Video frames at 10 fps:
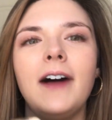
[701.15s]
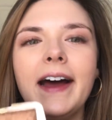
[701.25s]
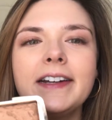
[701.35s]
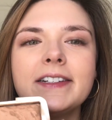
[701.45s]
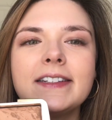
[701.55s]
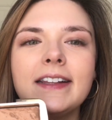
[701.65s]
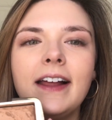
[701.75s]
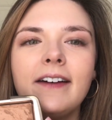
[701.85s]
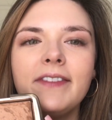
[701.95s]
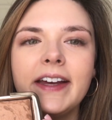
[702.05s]
I just
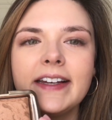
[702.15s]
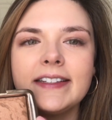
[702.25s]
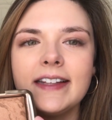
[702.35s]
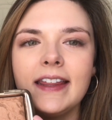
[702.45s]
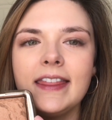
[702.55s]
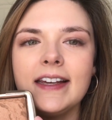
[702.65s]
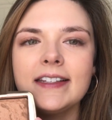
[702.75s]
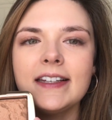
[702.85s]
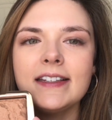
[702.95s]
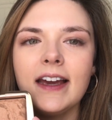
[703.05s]
love this.
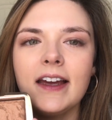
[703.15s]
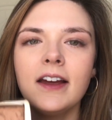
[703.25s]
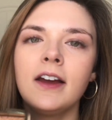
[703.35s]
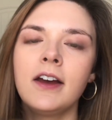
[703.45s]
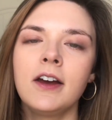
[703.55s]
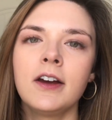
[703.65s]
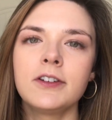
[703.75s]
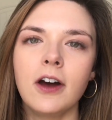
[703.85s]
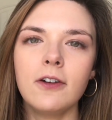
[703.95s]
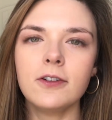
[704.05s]
This is a
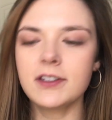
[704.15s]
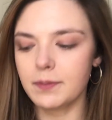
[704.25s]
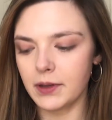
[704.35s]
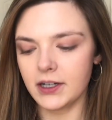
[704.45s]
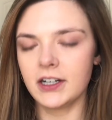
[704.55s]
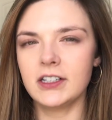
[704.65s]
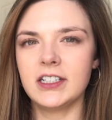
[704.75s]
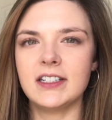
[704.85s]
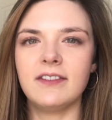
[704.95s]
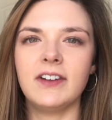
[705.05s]
total splurge.
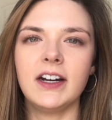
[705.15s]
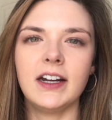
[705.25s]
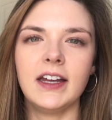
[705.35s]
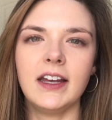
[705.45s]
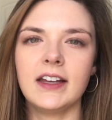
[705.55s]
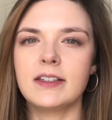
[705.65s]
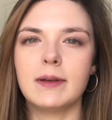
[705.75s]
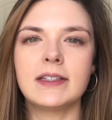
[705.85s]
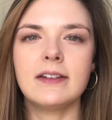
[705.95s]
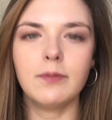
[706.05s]
It's a very
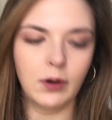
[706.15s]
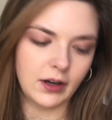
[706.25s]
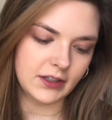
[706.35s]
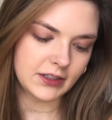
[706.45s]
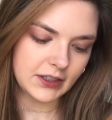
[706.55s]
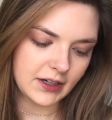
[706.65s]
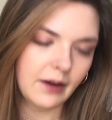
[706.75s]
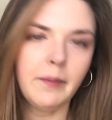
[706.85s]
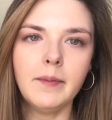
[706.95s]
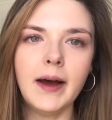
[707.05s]
expensive bronzer,
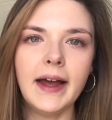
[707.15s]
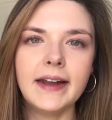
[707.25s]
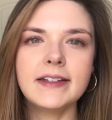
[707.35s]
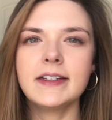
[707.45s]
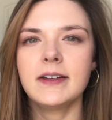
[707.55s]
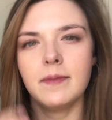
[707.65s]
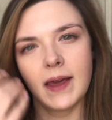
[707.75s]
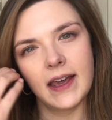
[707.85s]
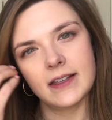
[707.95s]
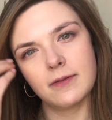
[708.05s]
but to
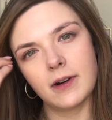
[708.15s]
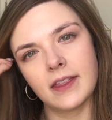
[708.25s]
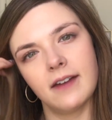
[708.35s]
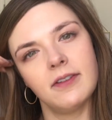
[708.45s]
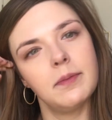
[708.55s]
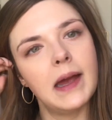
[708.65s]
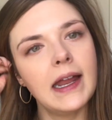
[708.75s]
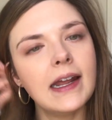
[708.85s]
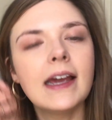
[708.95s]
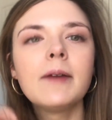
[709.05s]
me it's worth every
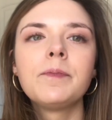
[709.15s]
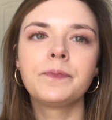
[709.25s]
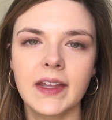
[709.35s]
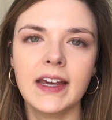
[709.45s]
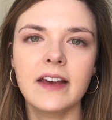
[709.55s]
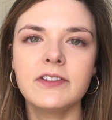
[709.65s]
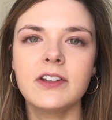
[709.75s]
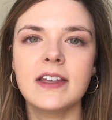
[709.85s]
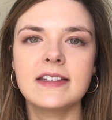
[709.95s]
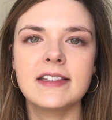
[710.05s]
penny. It gives
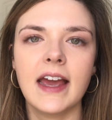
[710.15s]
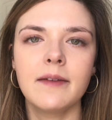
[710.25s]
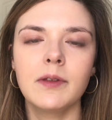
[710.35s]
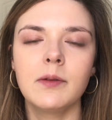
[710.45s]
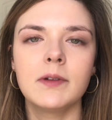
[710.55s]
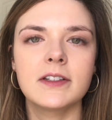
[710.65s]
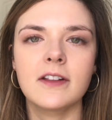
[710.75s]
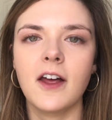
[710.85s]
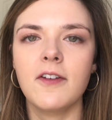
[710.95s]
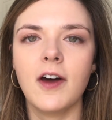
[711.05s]
you the same luminous
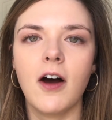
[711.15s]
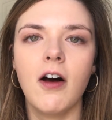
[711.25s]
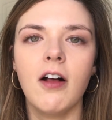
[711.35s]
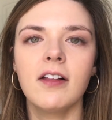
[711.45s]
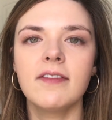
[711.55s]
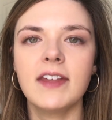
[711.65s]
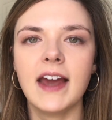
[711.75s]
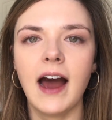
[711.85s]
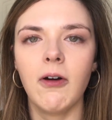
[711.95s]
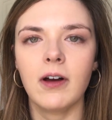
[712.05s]
glow that all of the
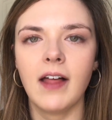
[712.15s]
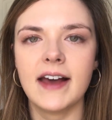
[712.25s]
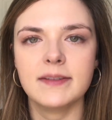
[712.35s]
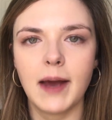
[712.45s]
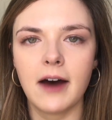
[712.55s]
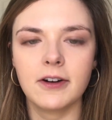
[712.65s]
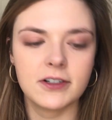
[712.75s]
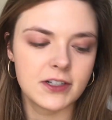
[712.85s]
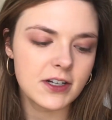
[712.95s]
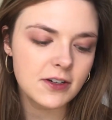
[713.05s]
Hourglass
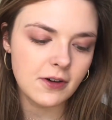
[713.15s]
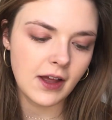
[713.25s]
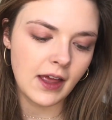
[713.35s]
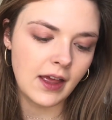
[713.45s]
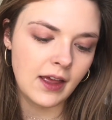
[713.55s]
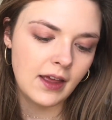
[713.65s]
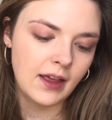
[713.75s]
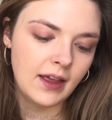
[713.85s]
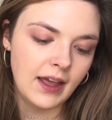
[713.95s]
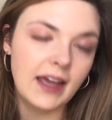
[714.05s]
powders do
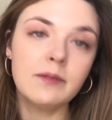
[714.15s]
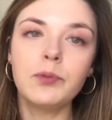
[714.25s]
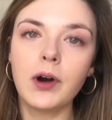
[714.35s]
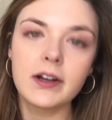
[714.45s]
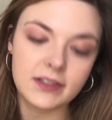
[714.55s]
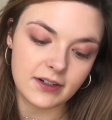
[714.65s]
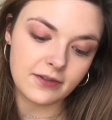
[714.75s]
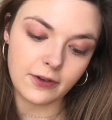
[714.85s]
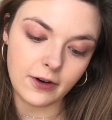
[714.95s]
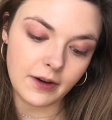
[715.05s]
in bronzer
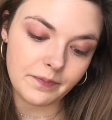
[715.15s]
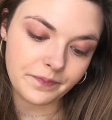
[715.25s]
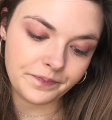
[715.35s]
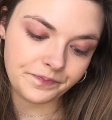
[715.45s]
form.